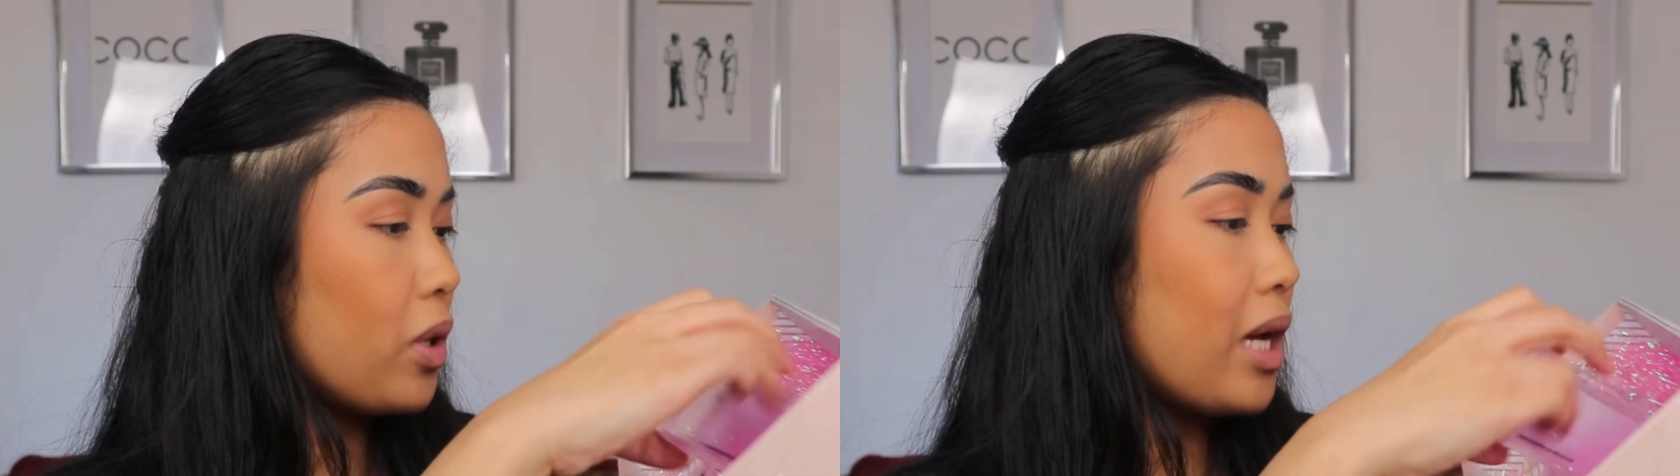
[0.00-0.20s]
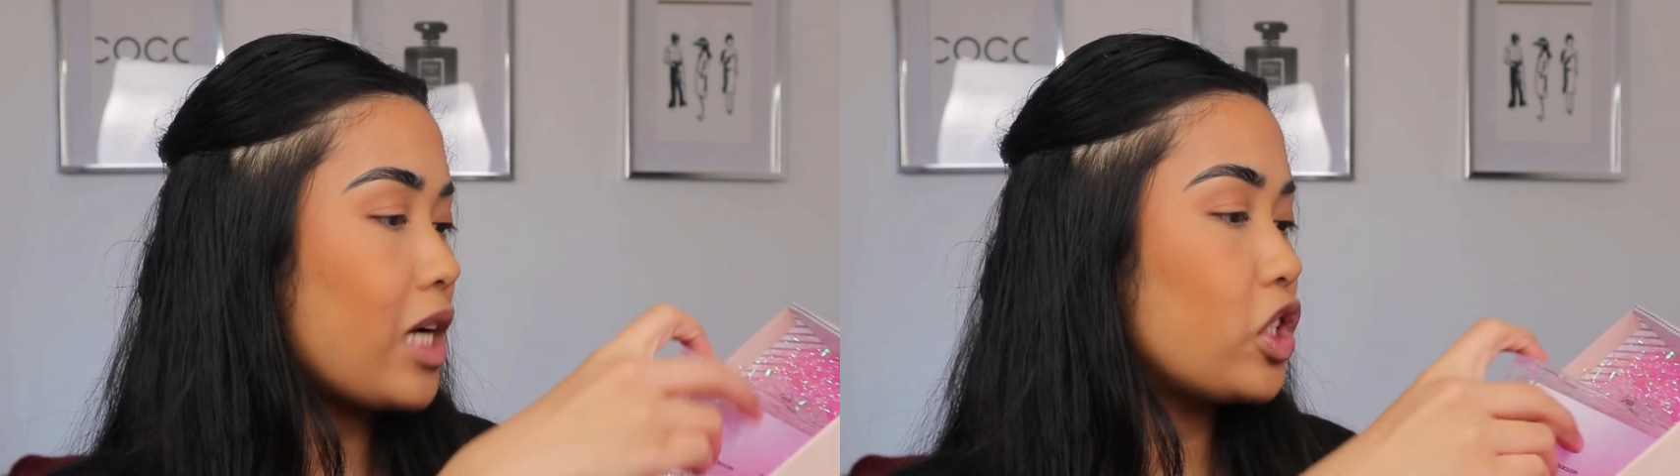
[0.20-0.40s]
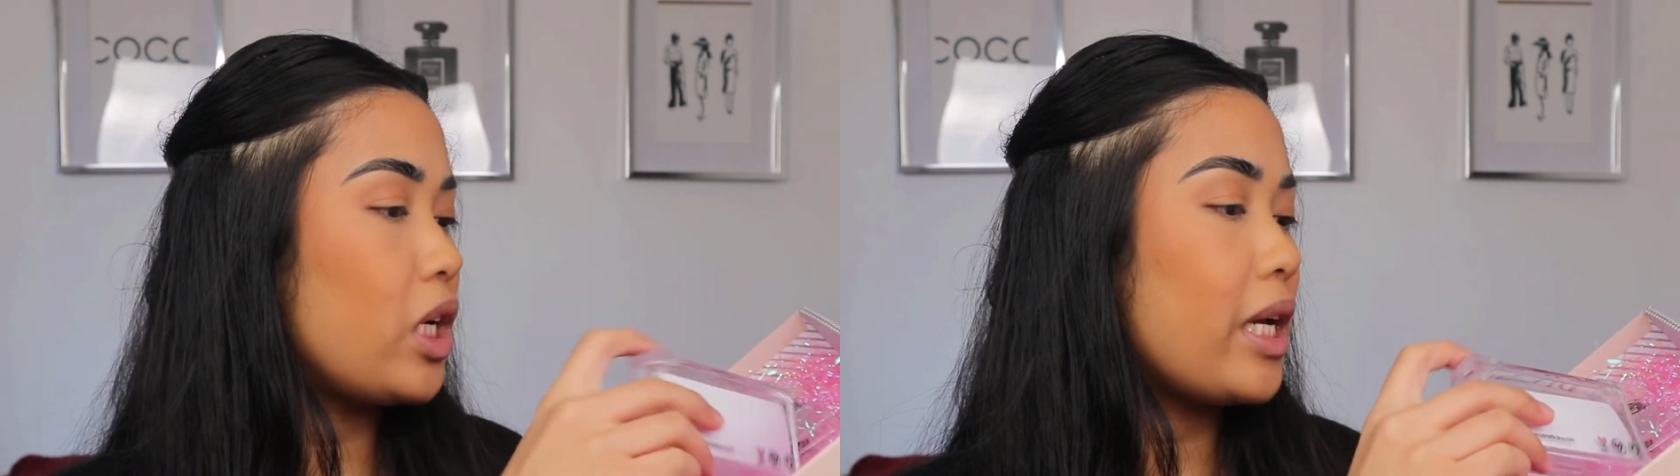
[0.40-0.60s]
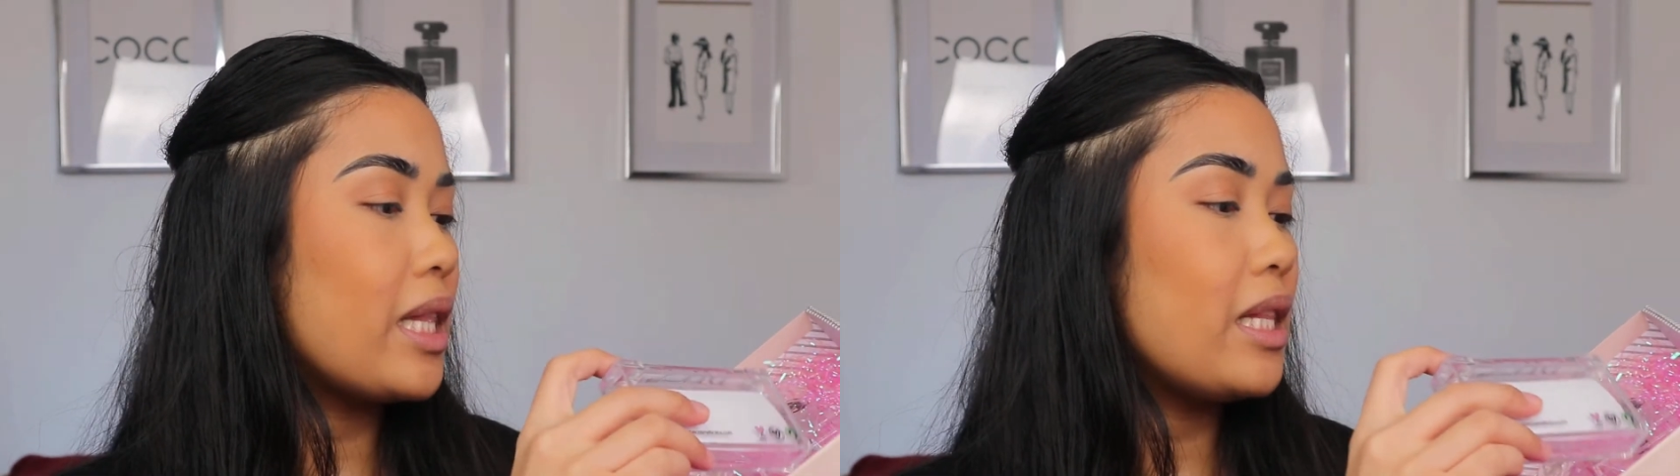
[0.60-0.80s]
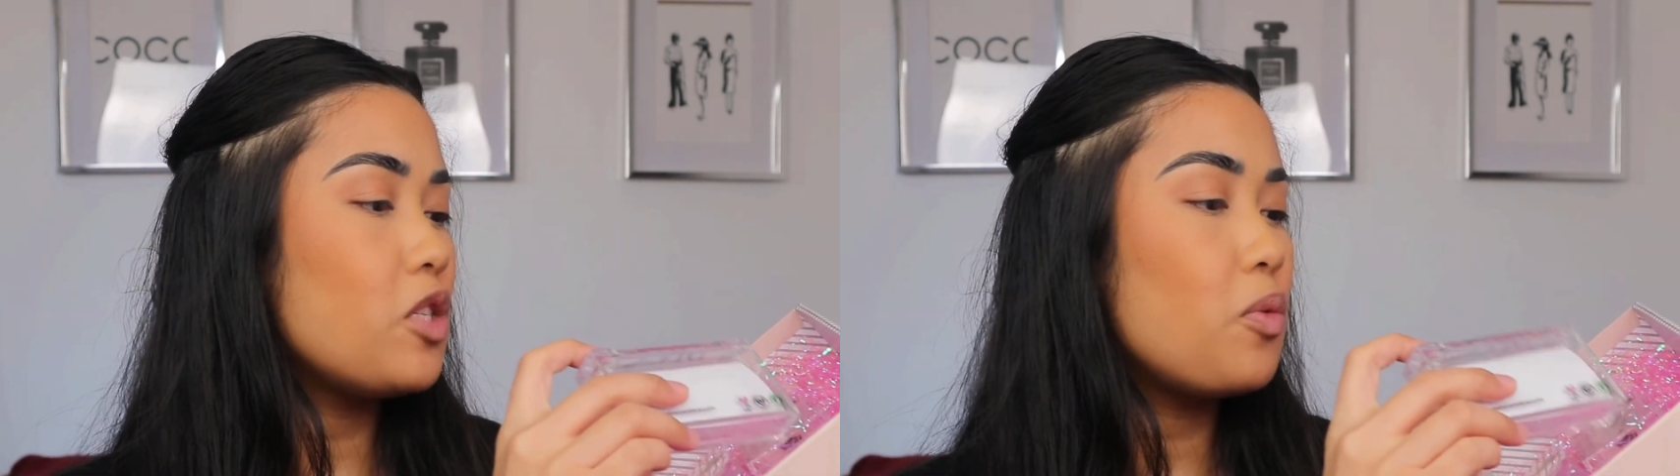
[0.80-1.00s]
actually, and
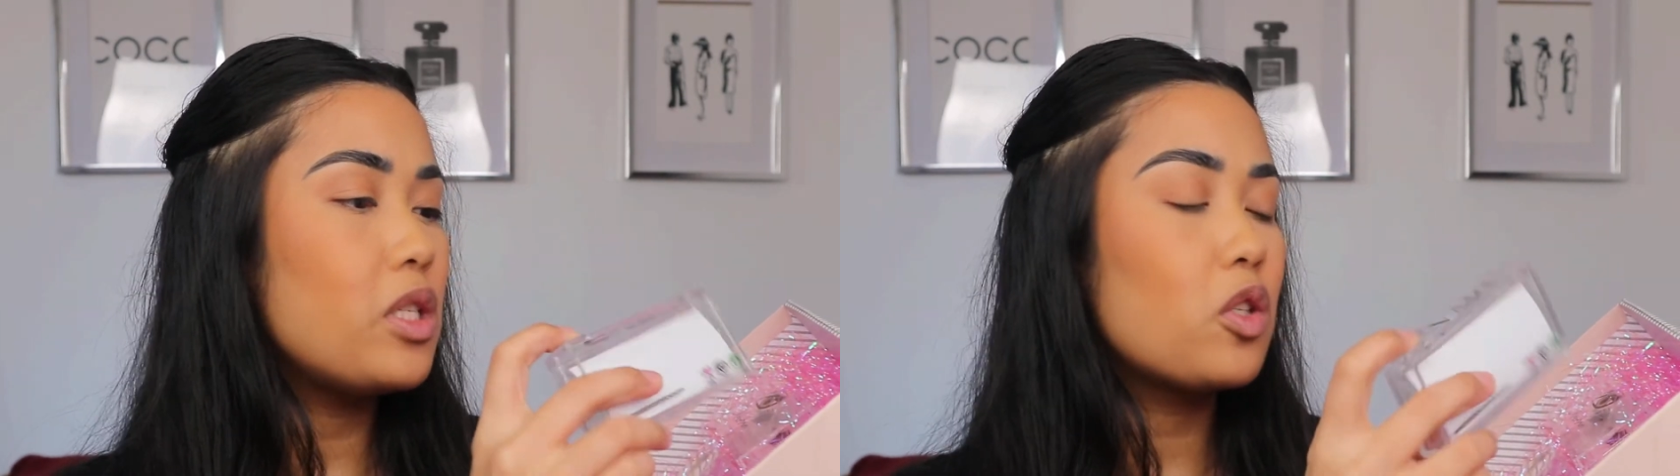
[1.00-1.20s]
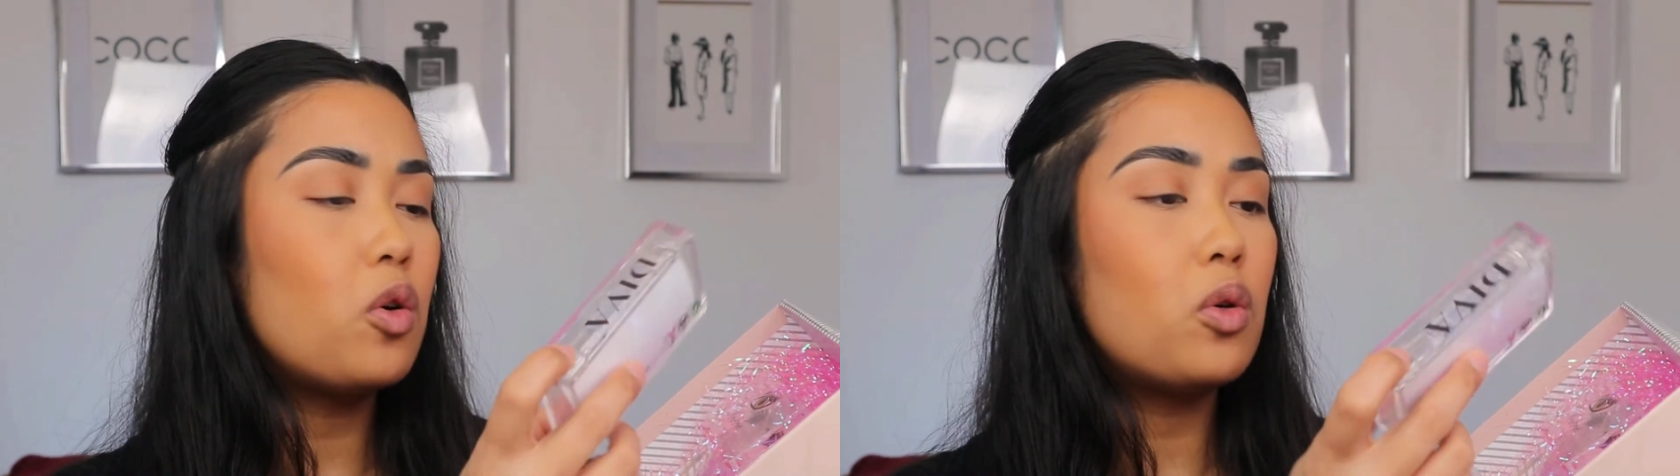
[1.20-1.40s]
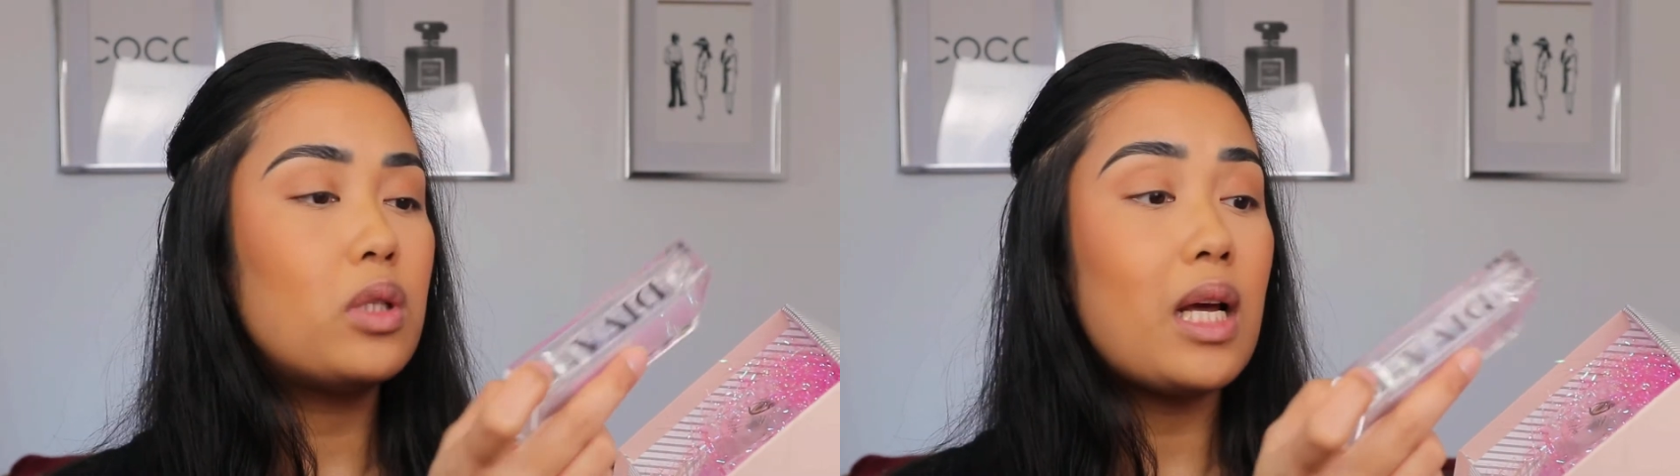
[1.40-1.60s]
this one is called